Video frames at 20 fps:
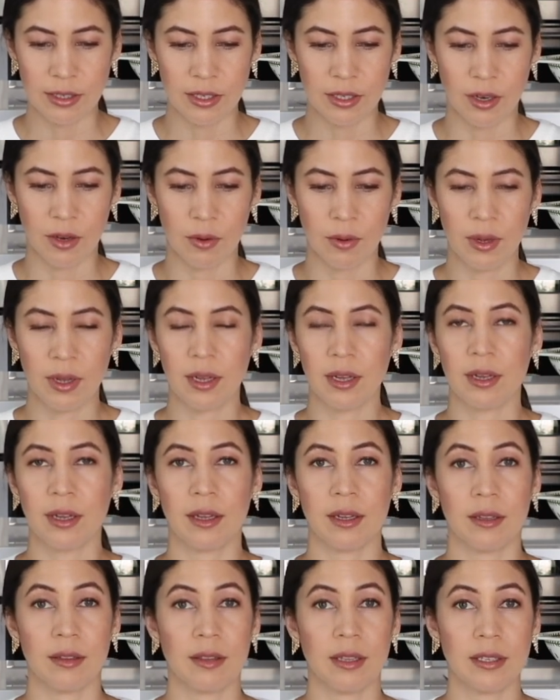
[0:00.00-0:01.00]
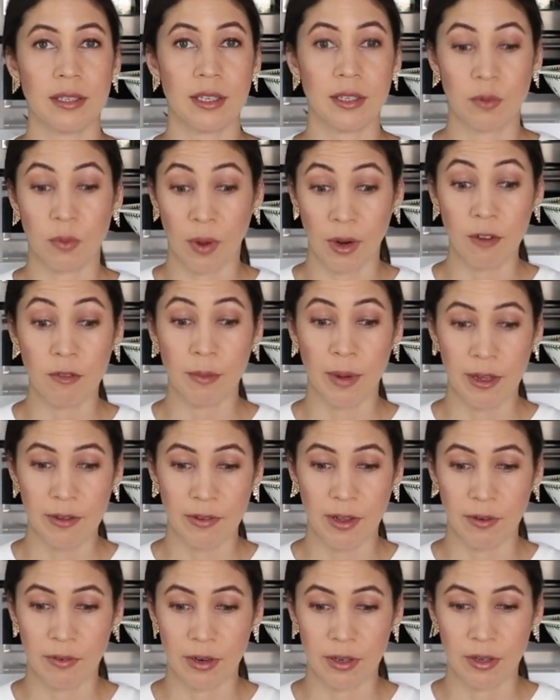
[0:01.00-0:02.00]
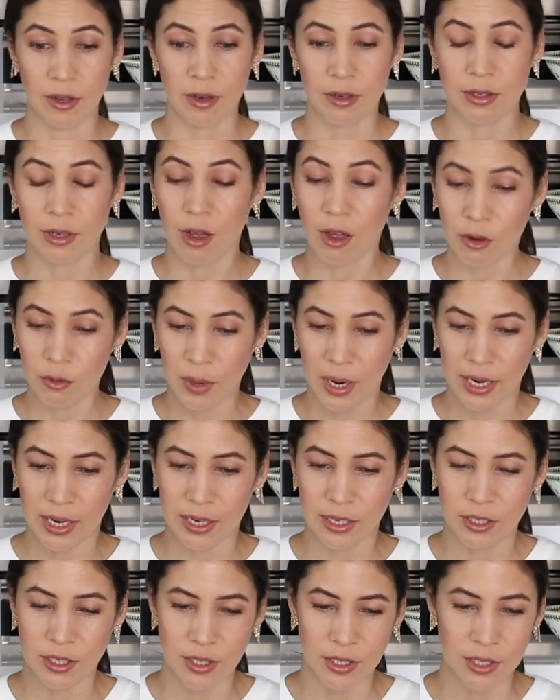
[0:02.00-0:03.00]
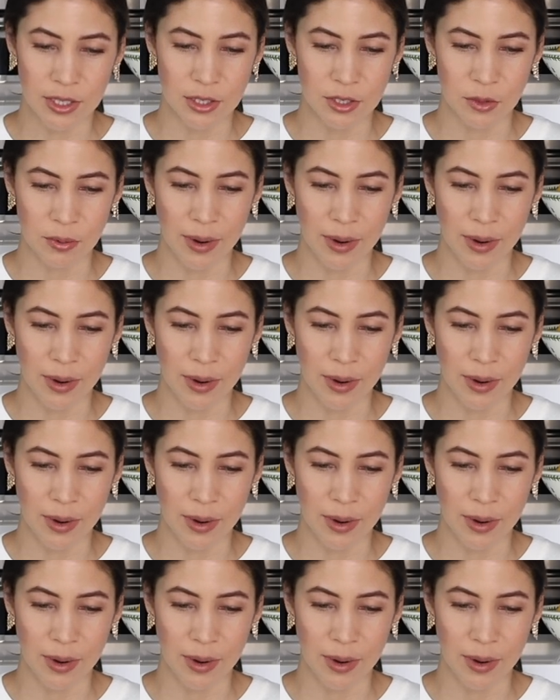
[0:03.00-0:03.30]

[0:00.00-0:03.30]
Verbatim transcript: So this is one of my favorite looks already, and she just